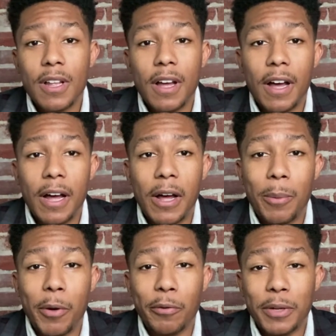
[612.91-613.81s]
Um, my
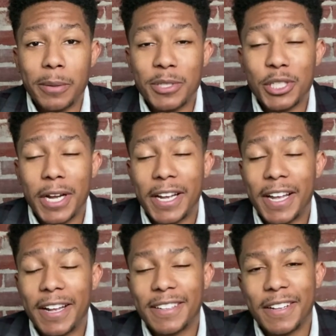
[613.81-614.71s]
real name is
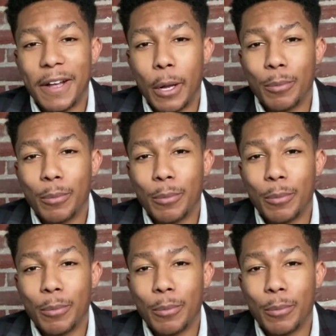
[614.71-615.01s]
Yahya. Um,